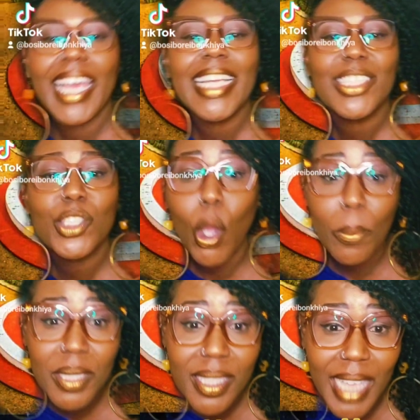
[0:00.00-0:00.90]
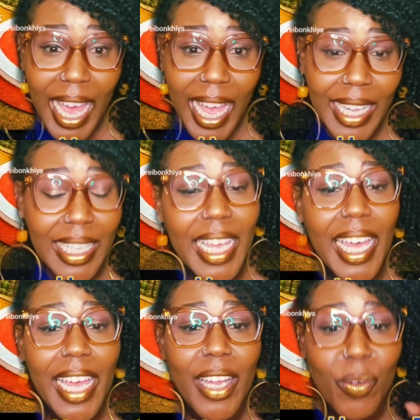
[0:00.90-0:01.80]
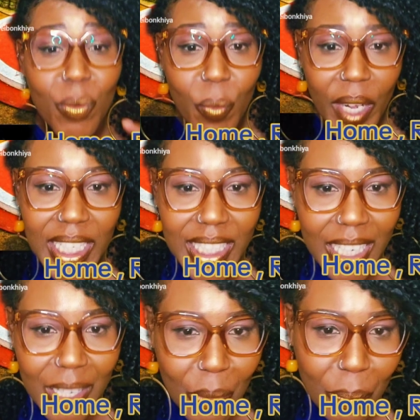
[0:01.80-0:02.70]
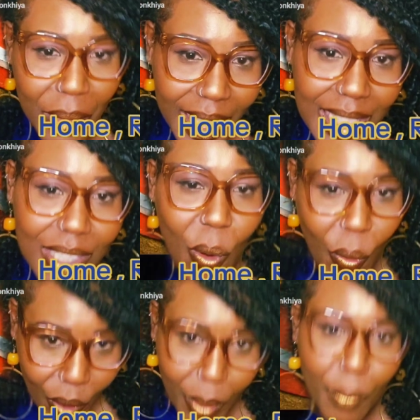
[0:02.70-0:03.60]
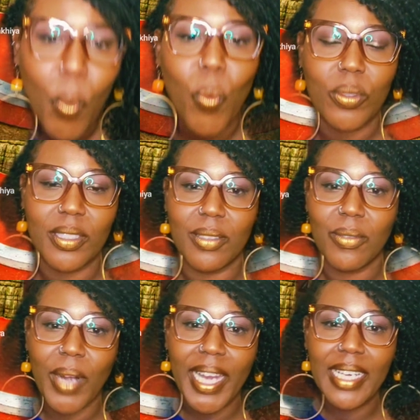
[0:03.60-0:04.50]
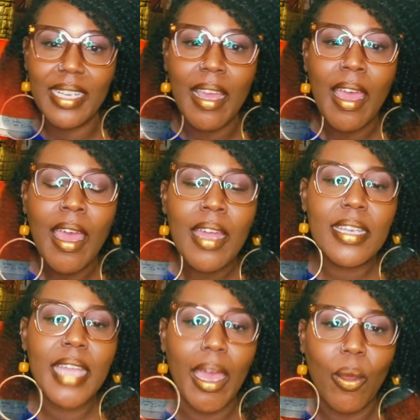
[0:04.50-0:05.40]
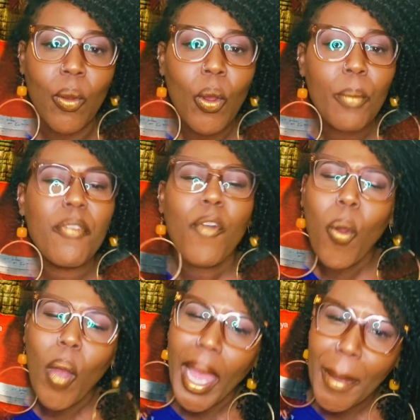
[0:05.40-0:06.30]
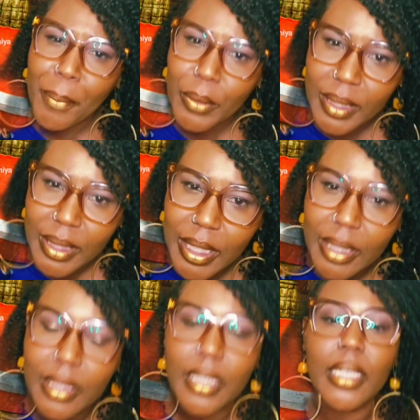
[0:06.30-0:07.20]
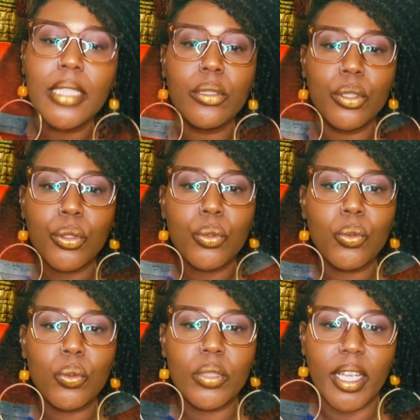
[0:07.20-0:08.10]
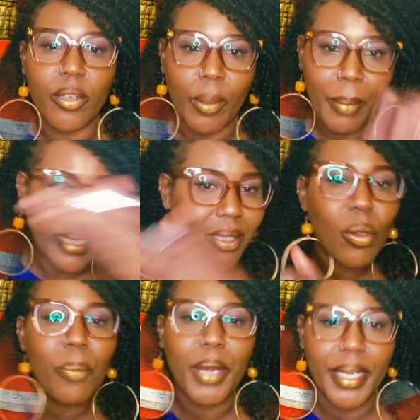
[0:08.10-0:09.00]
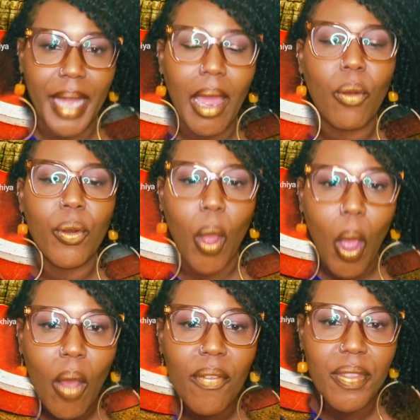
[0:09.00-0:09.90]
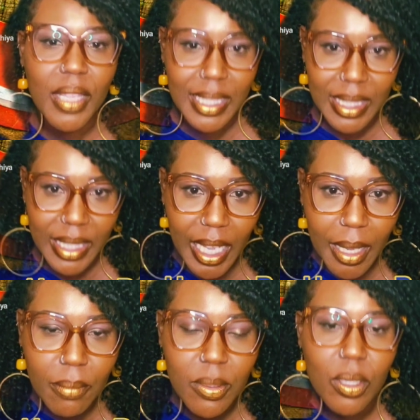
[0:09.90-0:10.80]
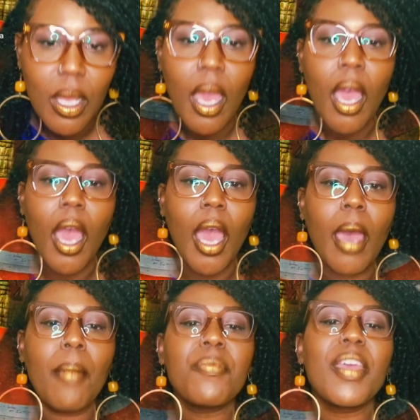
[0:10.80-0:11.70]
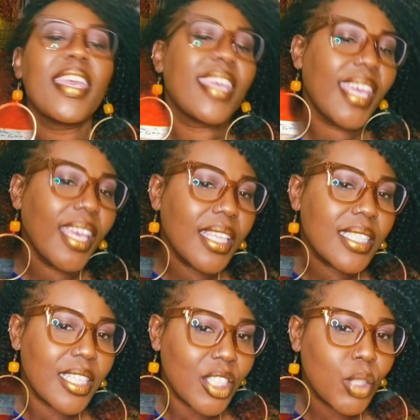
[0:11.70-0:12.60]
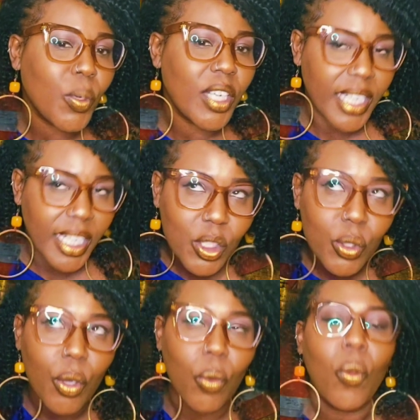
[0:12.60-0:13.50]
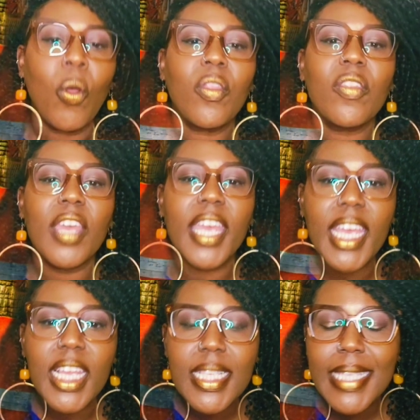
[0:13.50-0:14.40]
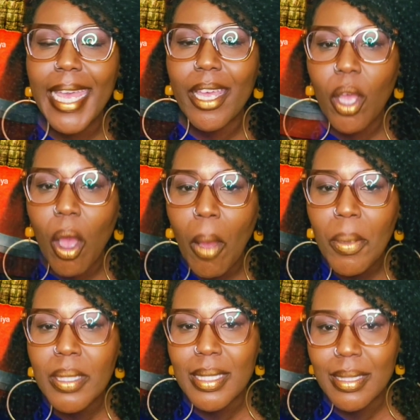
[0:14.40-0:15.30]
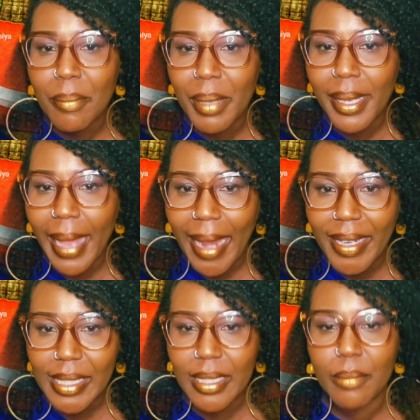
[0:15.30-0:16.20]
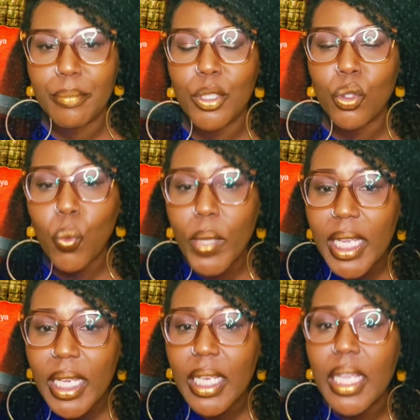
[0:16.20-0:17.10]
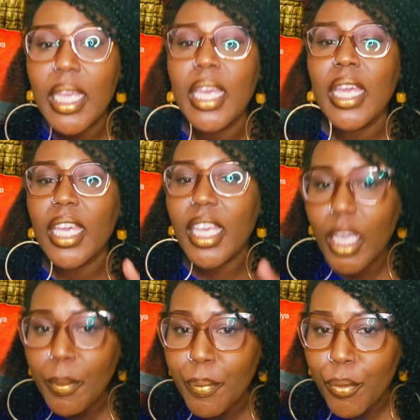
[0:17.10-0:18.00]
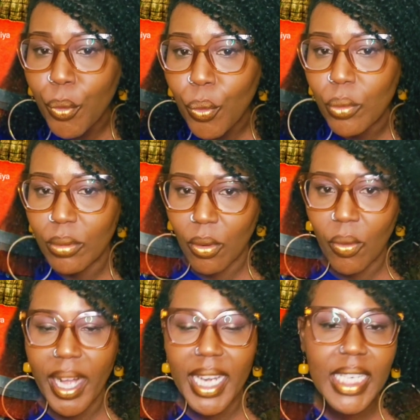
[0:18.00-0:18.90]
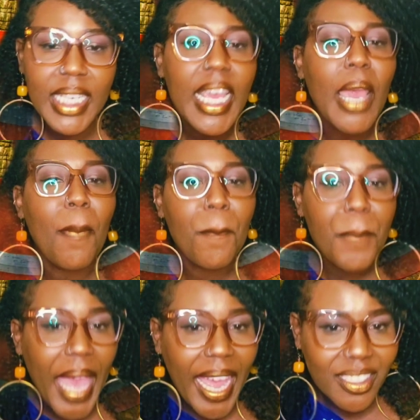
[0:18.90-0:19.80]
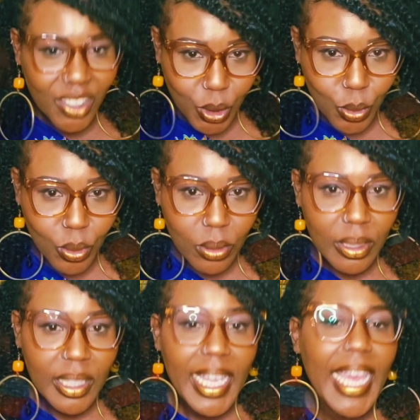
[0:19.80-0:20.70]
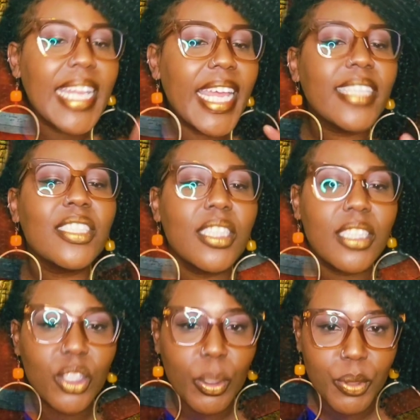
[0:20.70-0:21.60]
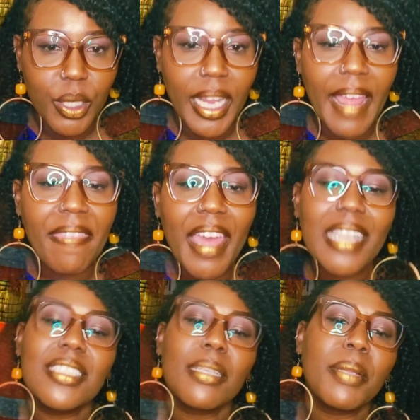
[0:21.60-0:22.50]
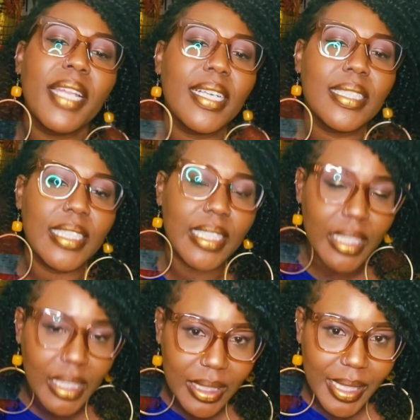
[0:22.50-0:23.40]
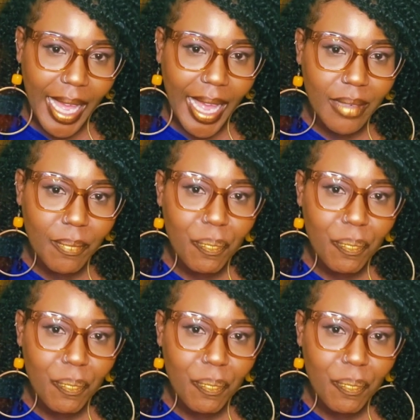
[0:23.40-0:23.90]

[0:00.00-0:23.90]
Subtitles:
a domicile, a resting place, or an abode, right? Now, before I proceed into the grammatical breakdown of these names, I just want to let you know that there is a common similarity between Hebrew, right, Bantu, and ancient Egyptian. And that similarity is that